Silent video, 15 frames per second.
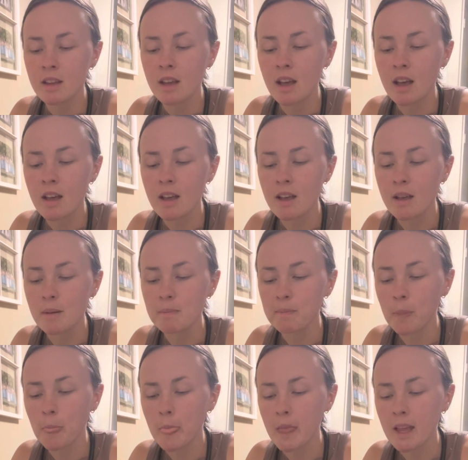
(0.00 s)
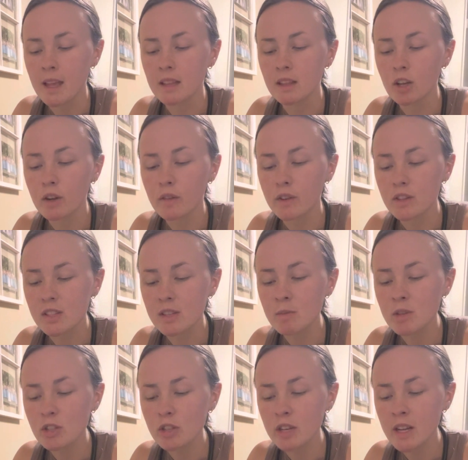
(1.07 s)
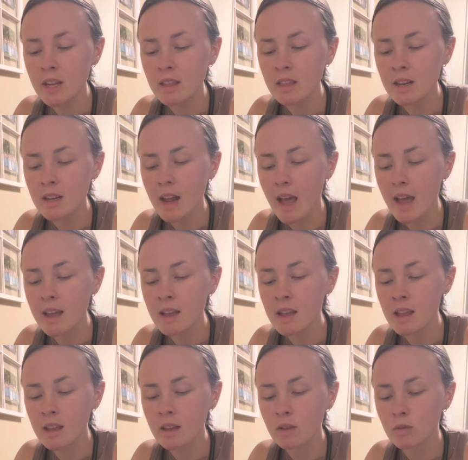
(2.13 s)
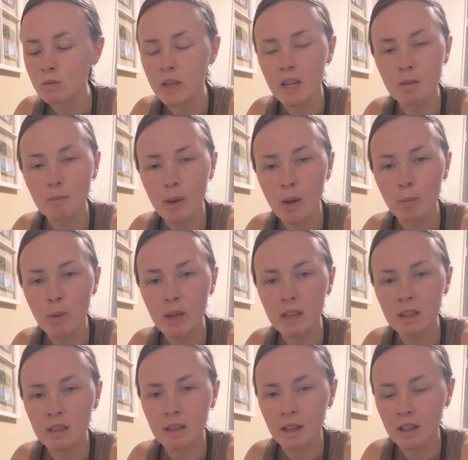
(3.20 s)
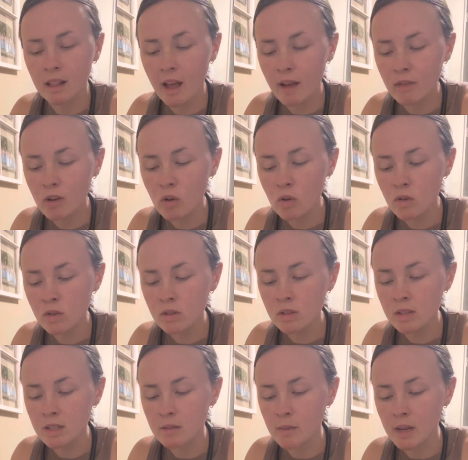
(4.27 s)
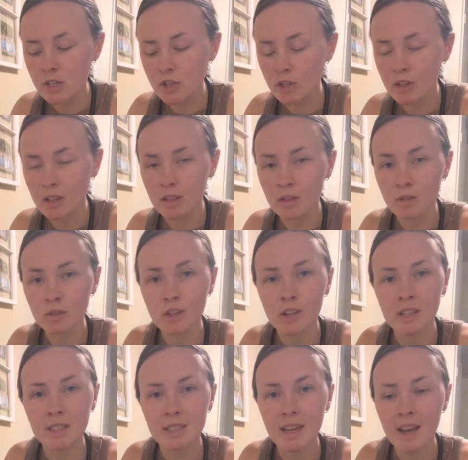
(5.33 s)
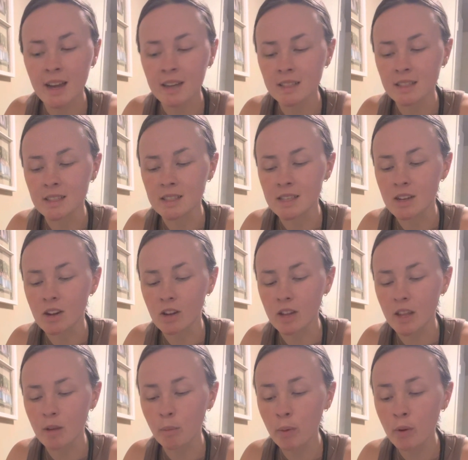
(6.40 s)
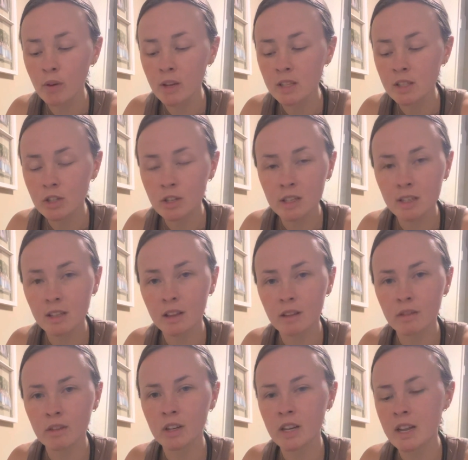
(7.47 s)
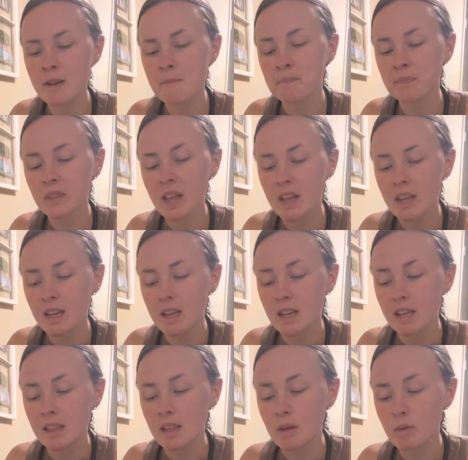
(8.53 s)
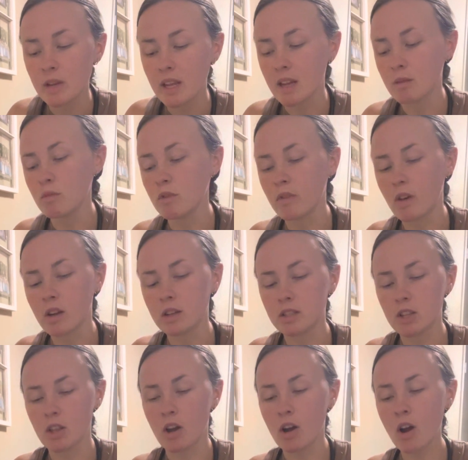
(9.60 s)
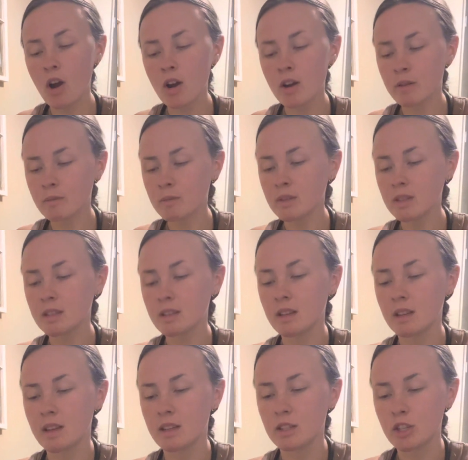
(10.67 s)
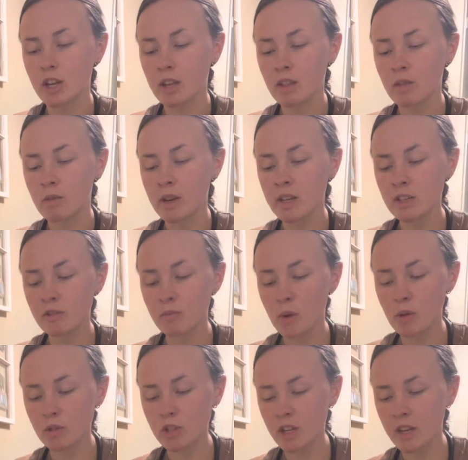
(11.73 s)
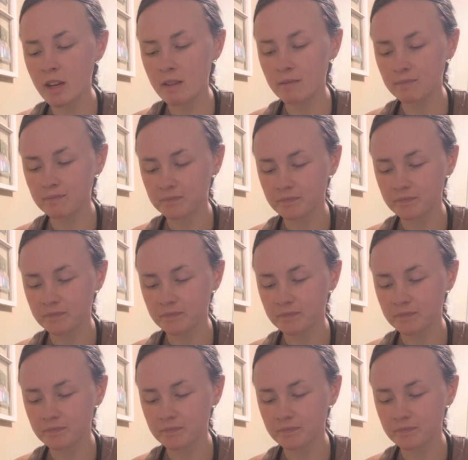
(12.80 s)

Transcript: and look for symmetry in the neck. We can palpate the clavicles and make sure that those are intact and did not get broken during delivery. Then we can move on to the arms and check the range of motion